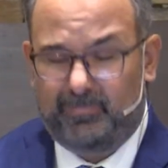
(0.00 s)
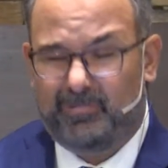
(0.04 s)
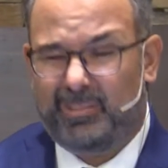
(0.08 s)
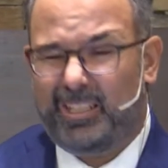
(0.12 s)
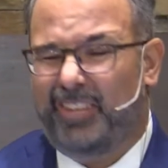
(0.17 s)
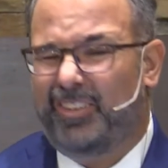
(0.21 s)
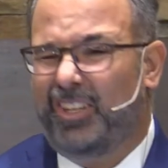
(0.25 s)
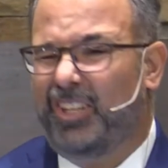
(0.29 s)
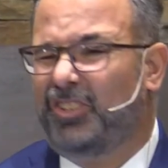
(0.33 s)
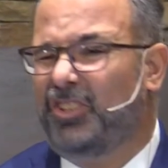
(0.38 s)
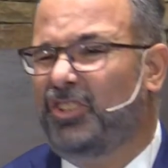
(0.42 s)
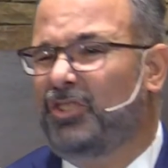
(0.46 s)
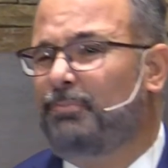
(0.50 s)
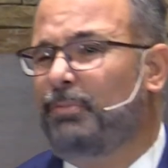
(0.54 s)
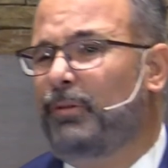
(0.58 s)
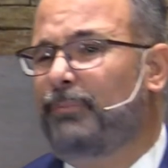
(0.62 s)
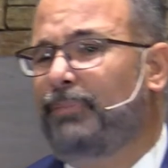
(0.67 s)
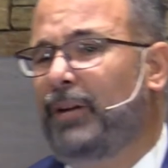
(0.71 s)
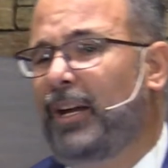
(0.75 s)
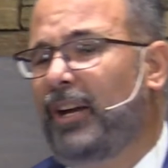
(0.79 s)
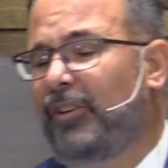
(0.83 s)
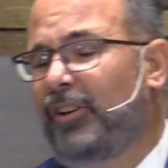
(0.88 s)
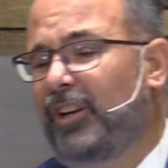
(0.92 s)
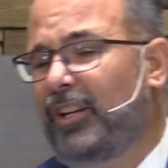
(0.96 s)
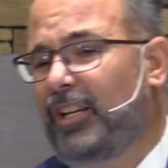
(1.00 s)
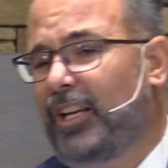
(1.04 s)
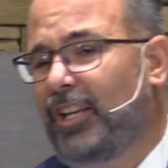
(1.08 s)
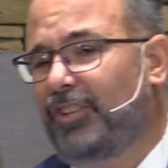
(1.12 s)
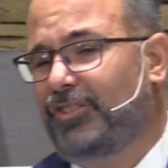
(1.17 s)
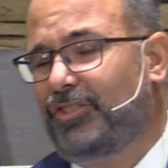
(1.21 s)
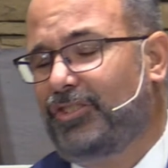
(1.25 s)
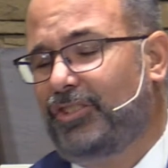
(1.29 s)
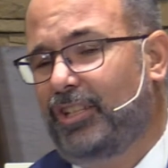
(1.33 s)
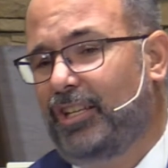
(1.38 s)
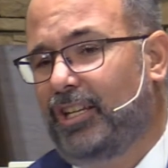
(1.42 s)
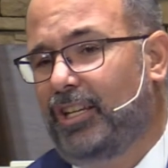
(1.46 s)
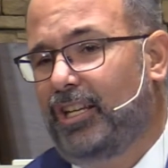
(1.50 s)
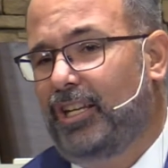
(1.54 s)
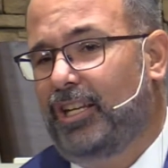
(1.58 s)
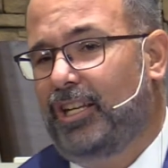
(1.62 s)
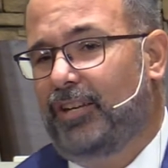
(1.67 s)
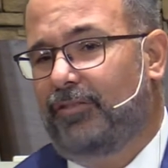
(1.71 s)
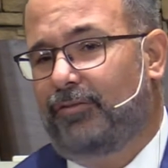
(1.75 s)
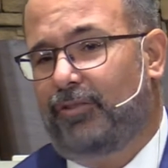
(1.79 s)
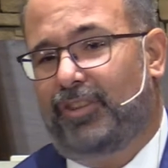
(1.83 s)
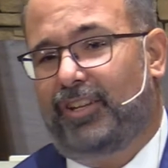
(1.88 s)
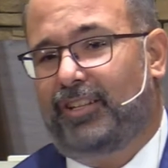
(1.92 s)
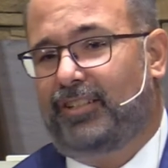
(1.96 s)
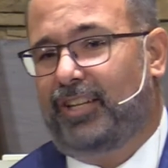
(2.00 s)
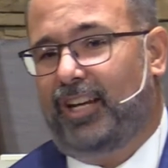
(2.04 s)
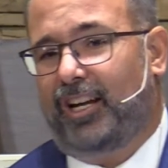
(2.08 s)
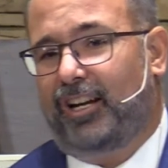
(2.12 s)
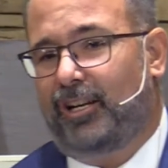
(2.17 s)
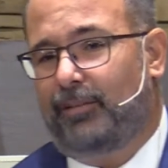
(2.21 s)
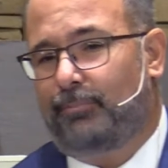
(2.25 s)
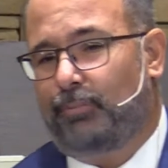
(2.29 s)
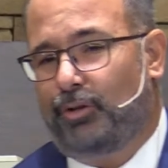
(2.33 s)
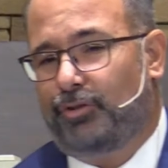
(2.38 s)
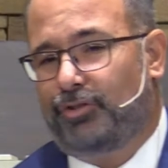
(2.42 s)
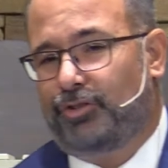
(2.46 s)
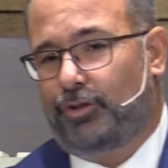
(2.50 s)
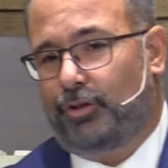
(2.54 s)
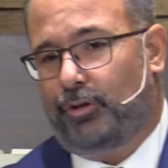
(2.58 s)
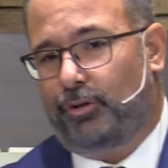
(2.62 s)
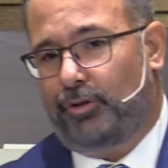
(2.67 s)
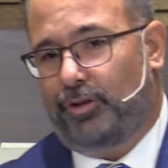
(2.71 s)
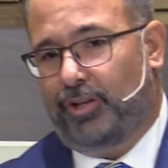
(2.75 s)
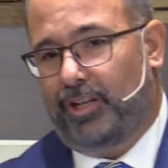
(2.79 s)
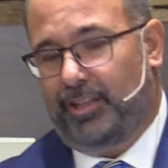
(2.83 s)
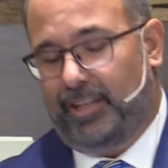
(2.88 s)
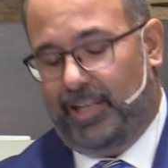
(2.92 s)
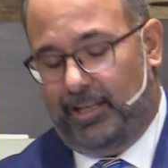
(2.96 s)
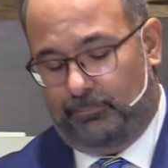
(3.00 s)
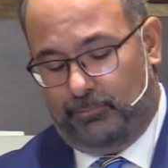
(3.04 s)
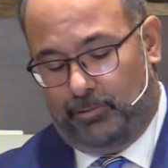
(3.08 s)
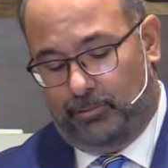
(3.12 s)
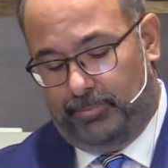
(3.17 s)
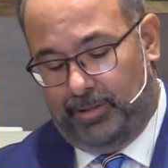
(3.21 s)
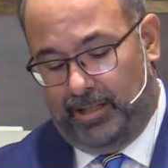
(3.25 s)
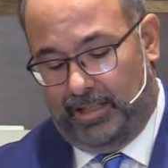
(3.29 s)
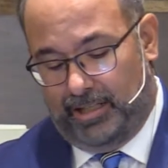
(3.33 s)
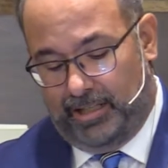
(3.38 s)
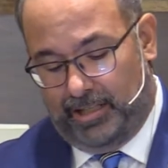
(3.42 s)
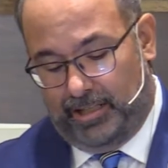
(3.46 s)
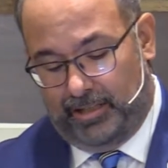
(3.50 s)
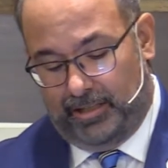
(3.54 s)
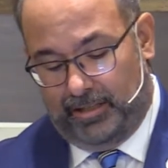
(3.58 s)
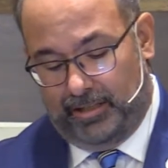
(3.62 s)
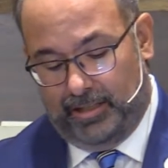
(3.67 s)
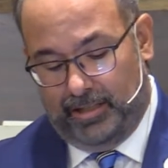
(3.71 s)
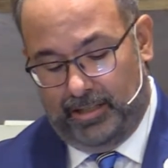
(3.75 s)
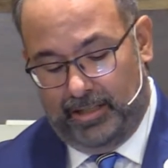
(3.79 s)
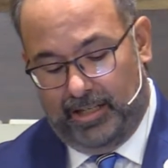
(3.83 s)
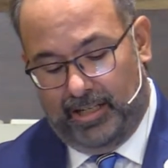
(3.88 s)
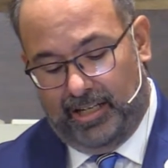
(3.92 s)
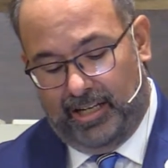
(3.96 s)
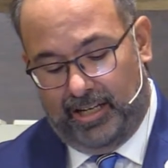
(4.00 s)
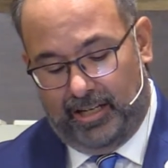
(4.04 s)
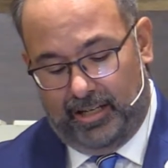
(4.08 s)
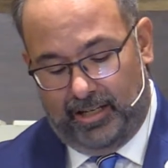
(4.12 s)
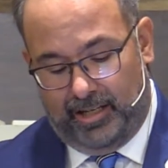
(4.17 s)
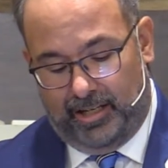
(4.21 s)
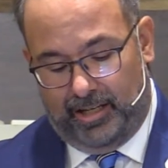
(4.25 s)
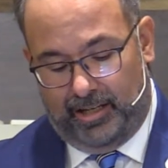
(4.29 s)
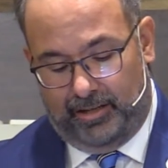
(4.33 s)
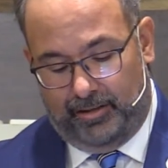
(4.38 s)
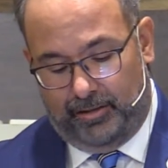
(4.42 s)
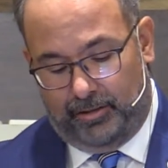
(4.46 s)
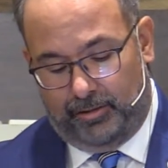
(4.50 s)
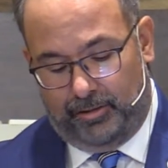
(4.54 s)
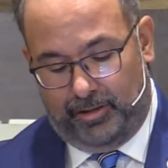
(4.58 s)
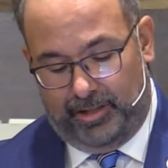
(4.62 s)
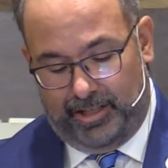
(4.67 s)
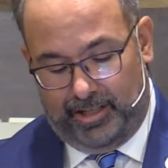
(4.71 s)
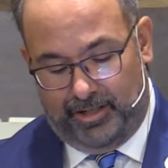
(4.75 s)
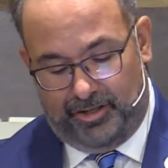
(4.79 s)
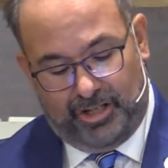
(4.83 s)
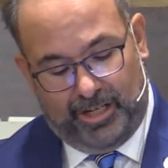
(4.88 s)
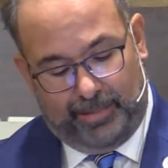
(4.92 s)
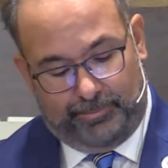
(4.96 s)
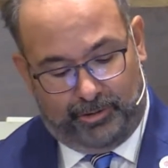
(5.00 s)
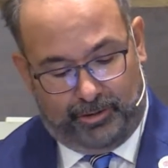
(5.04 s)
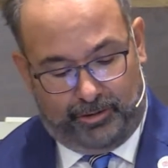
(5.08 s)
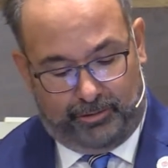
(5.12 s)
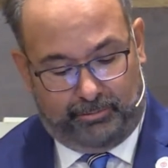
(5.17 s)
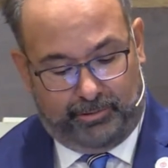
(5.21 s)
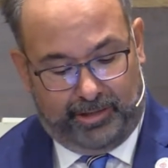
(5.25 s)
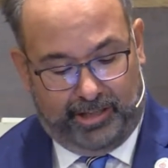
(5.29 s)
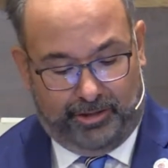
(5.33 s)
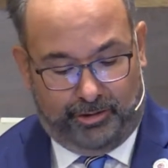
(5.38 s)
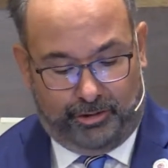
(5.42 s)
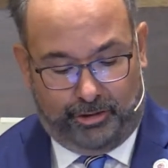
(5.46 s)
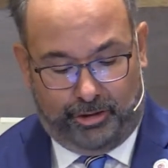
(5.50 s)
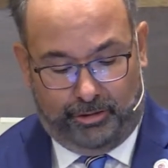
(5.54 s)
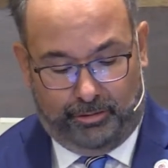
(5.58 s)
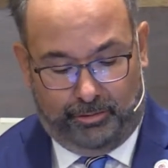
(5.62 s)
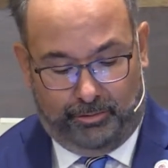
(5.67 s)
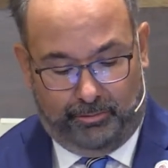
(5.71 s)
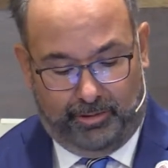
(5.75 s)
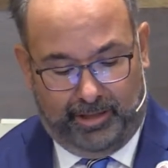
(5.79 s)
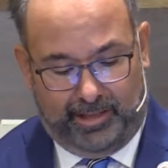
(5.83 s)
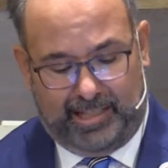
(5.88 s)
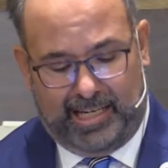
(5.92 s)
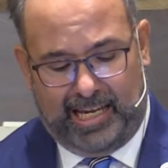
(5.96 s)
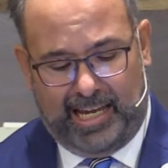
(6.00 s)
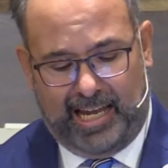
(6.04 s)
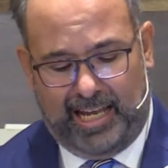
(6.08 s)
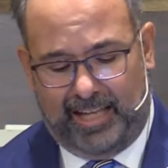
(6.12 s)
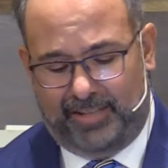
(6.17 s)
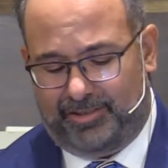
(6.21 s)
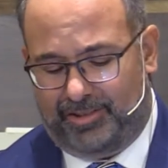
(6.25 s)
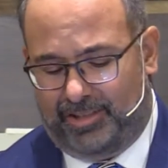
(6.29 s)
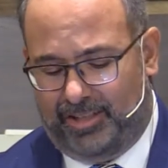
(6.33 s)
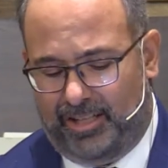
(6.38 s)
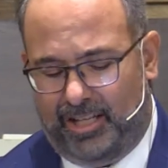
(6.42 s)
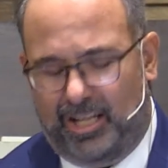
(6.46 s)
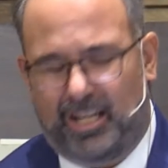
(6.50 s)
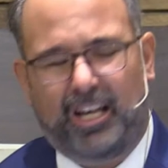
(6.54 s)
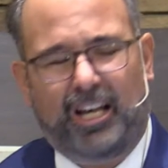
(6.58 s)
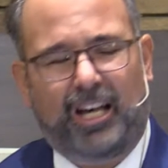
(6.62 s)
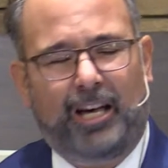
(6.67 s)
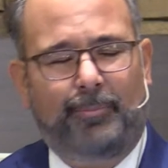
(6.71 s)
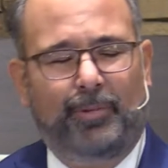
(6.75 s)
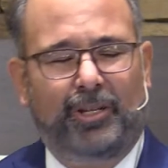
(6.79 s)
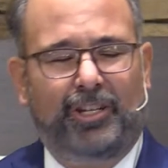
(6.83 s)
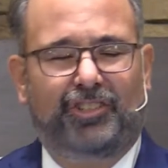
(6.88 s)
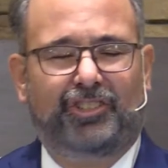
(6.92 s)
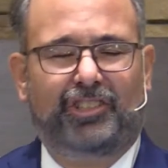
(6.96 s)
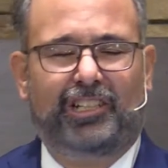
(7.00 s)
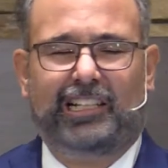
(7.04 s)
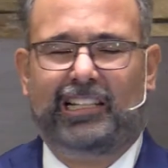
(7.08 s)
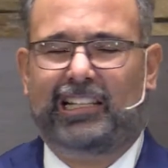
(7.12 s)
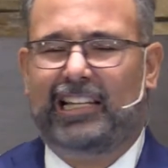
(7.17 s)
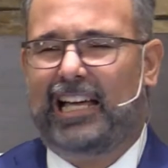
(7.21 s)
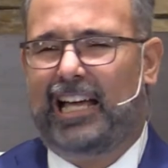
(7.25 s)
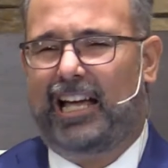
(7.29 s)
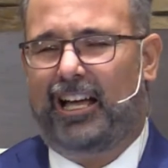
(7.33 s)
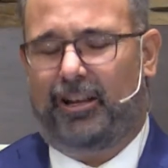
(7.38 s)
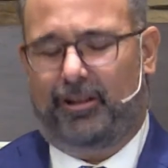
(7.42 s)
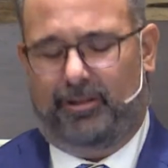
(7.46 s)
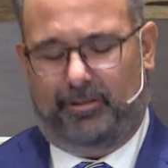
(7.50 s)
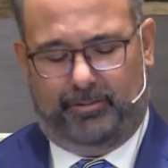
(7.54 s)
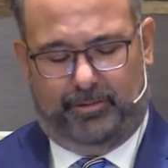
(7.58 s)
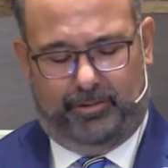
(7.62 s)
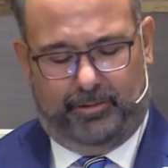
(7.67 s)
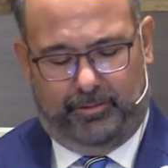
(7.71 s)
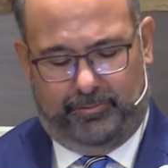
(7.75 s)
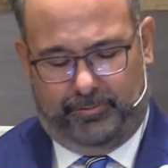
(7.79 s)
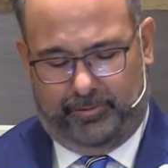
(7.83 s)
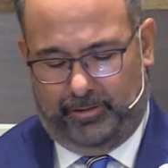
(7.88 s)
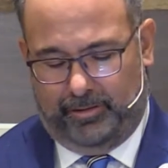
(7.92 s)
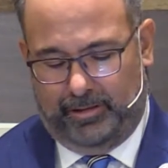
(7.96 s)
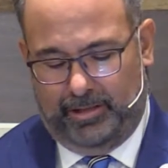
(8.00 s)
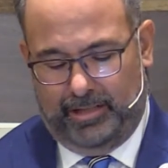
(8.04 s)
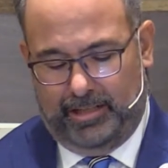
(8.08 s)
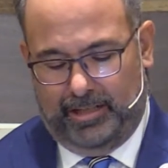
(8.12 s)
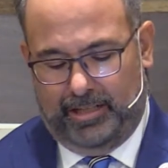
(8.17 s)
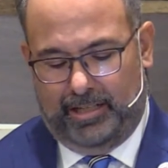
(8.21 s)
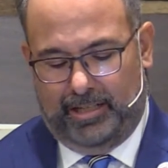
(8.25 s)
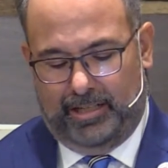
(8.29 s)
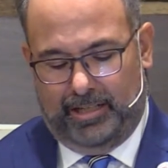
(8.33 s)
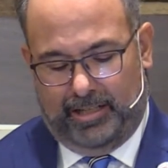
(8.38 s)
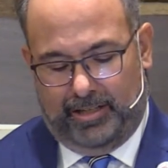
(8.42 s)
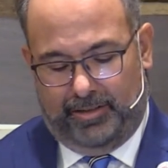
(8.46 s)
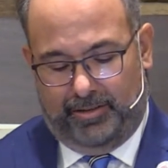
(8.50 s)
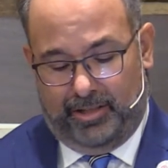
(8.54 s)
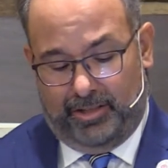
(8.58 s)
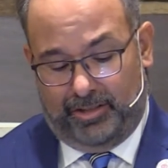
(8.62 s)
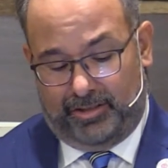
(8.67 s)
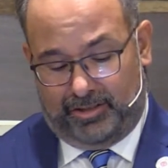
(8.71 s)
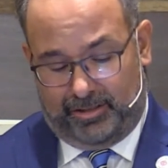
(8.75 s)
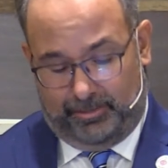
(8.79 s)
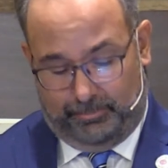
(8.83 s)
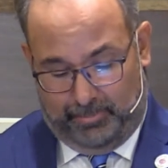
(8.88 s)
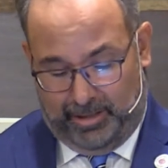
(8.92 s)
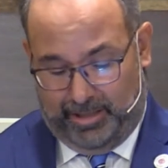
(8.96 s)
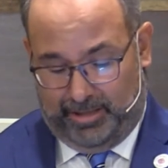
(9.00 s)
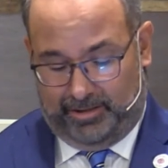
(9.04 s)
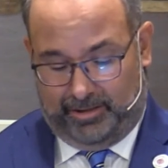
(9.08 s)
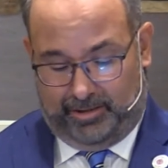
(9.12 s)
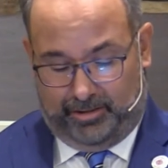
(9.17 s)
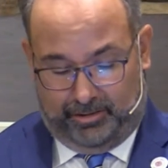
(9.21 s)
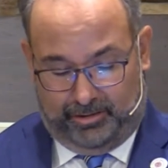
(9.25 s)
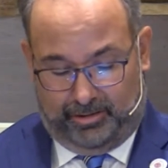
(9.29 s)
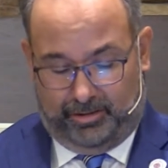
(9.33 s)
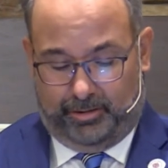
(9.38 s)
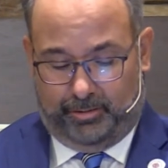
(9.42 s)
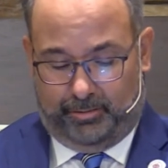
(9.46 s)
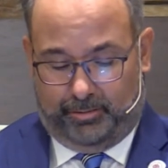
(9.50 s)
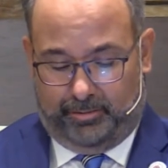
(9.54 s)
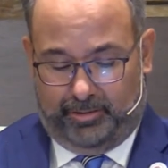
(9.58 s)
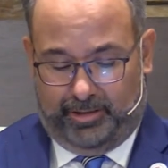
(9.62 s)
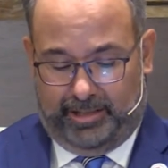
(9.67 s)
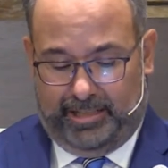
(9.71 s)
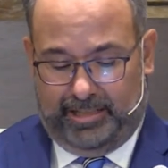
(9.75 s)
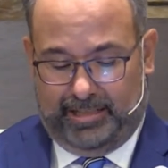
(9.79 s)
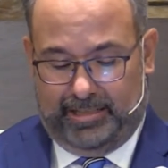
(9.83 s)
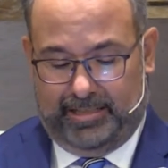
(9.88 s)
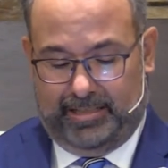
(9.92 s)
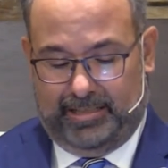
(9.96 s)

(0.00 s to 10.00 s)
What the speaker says: This is preparing us for the terrible story that will begin early in chapter 22. It casts an ominous cloud over this mixed story.